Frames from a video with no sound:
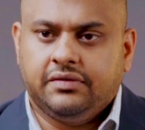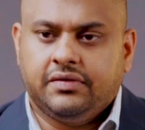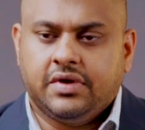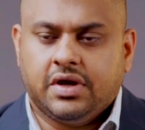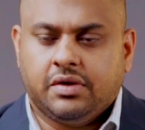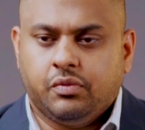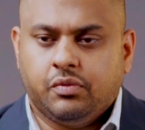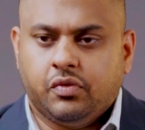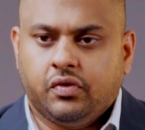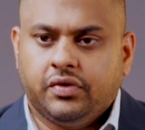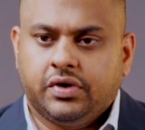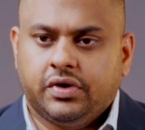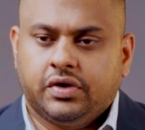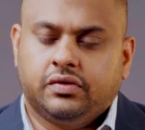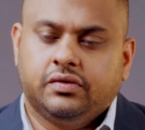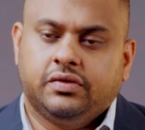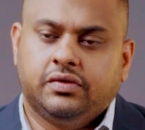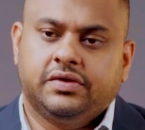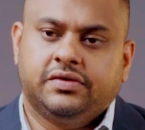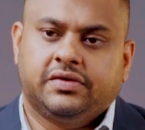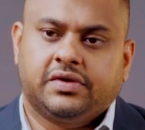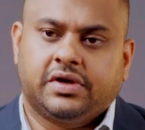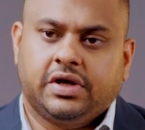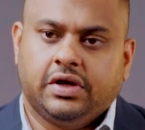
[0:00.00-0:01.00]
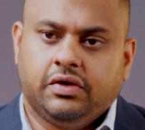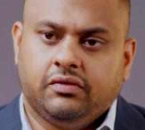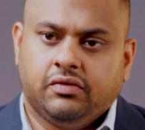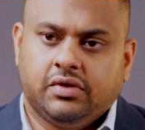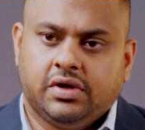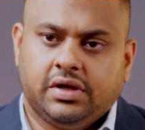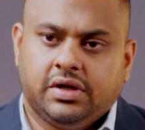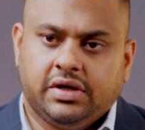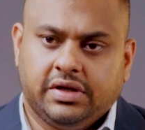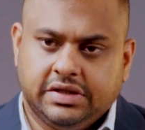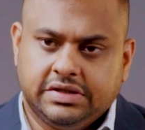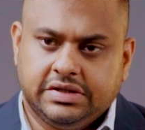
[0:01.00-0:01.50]
we are moving towards a
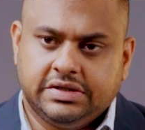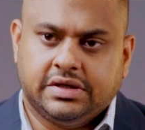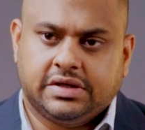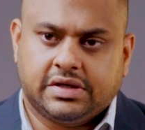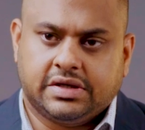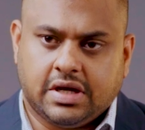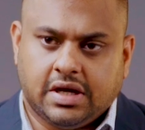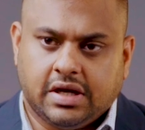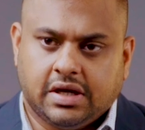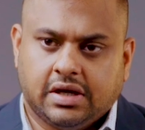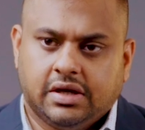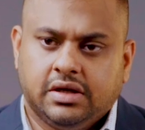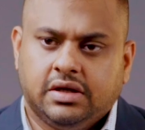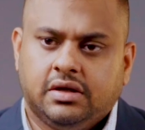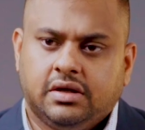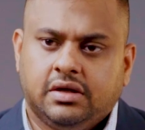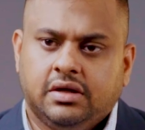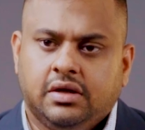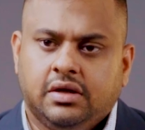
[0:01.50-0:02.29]
renewable energy target.